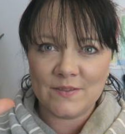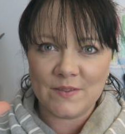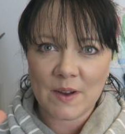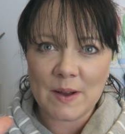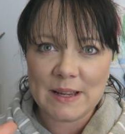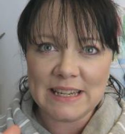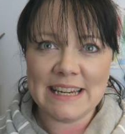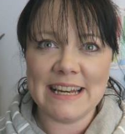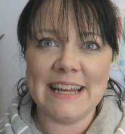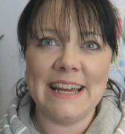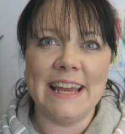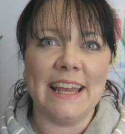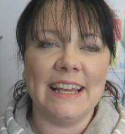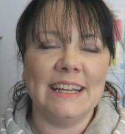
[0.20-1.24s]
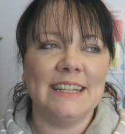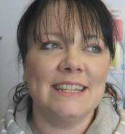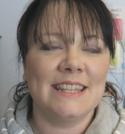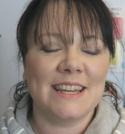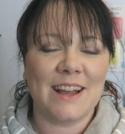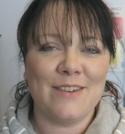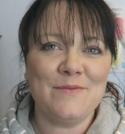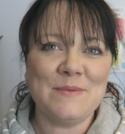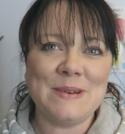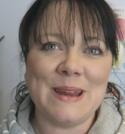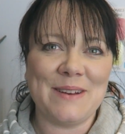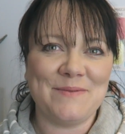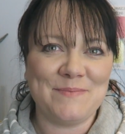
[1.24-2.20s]
Finally, the
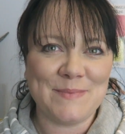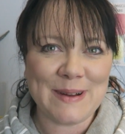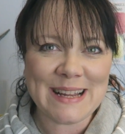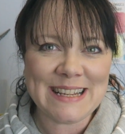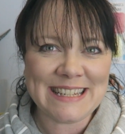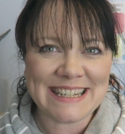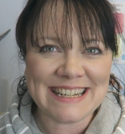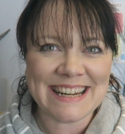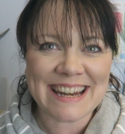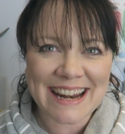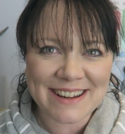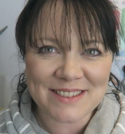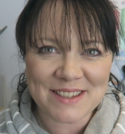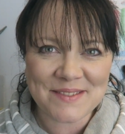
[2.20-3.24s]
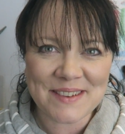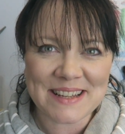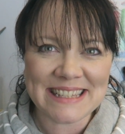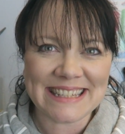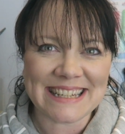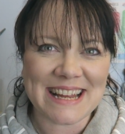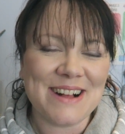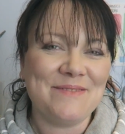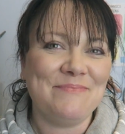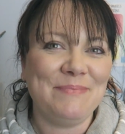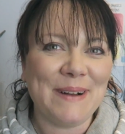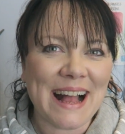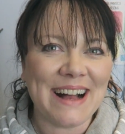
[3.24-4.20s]
government have made an announcement
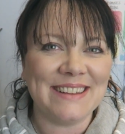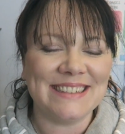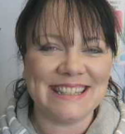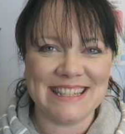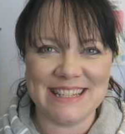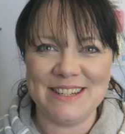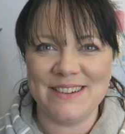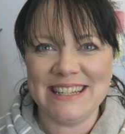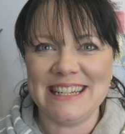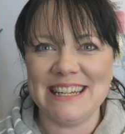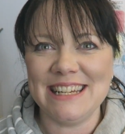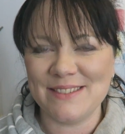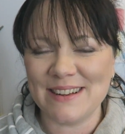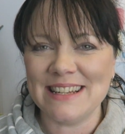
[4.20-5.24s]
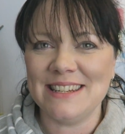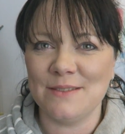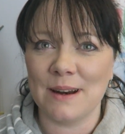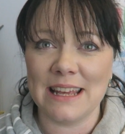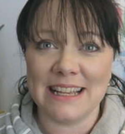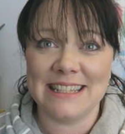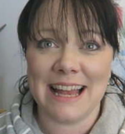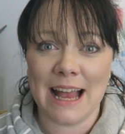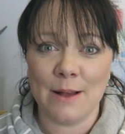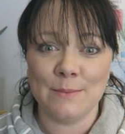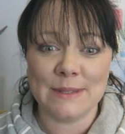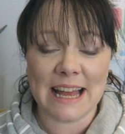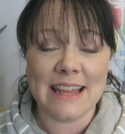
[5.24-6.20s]
about the 2021
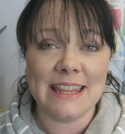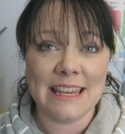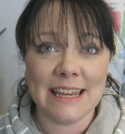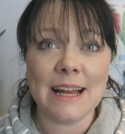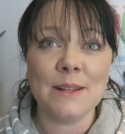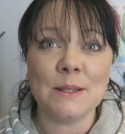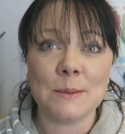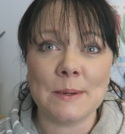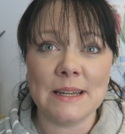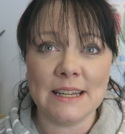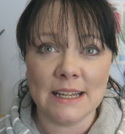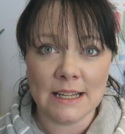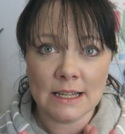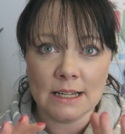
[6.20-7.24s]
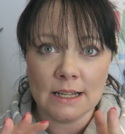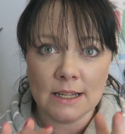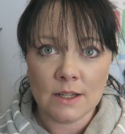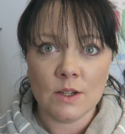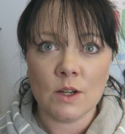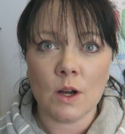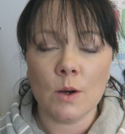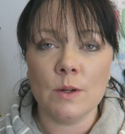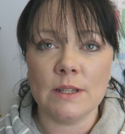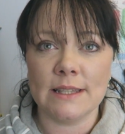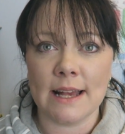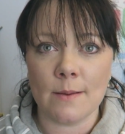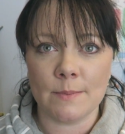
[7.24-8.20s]
exams and the announcement told
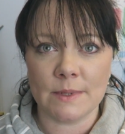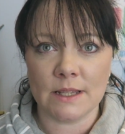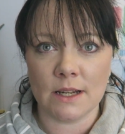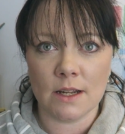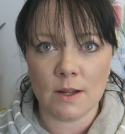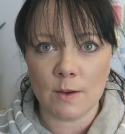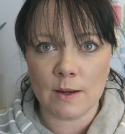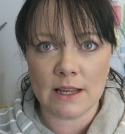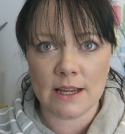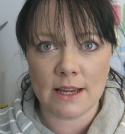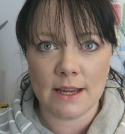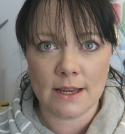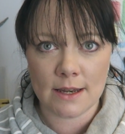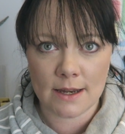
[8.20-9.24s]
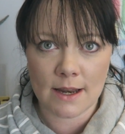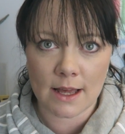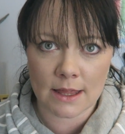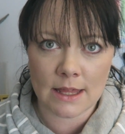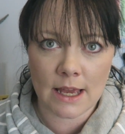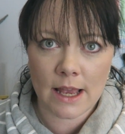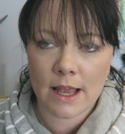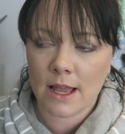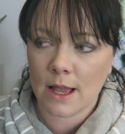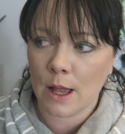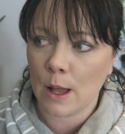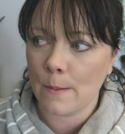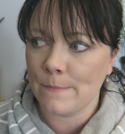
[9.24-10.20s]
us absolutely
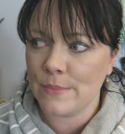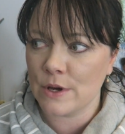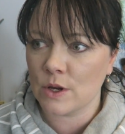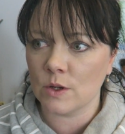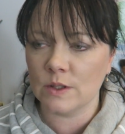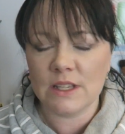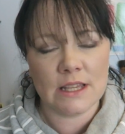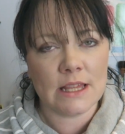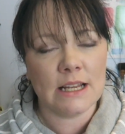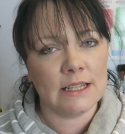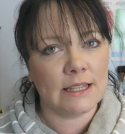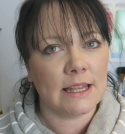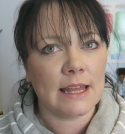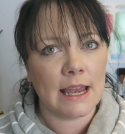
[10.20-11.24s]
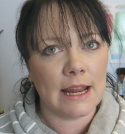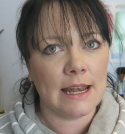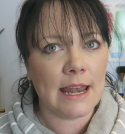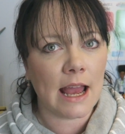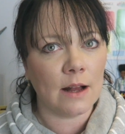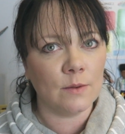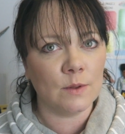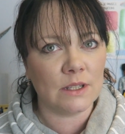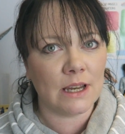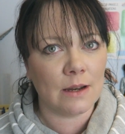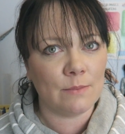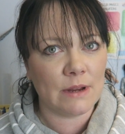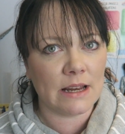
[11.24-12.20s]
nothing because the things that they announced
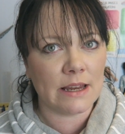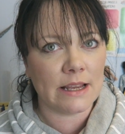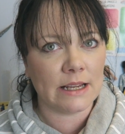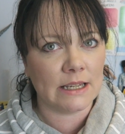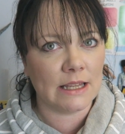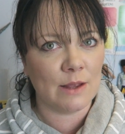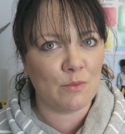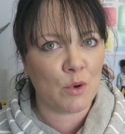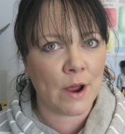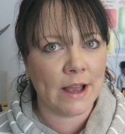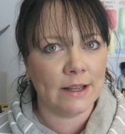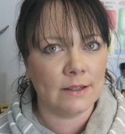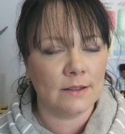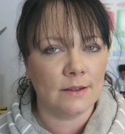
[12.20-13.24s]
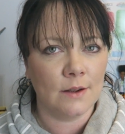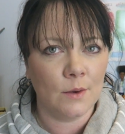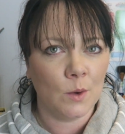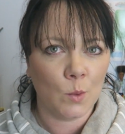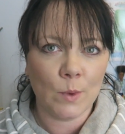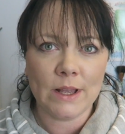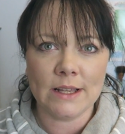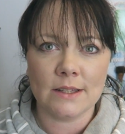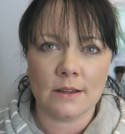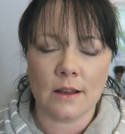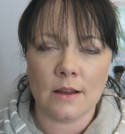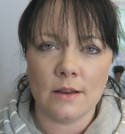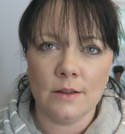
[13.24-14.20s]
had been leaked in the press weeks
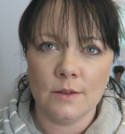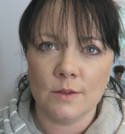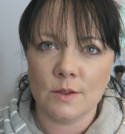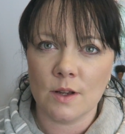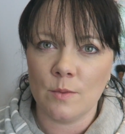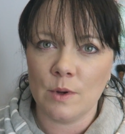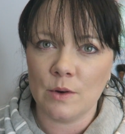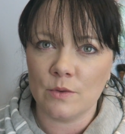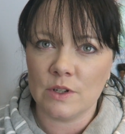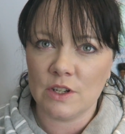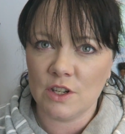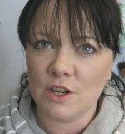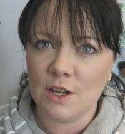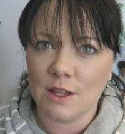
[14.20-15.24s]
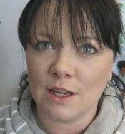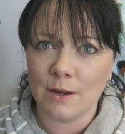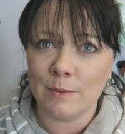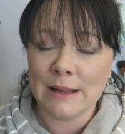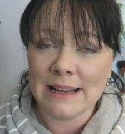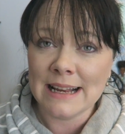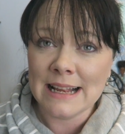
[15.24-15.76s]
ago, so we already knew them.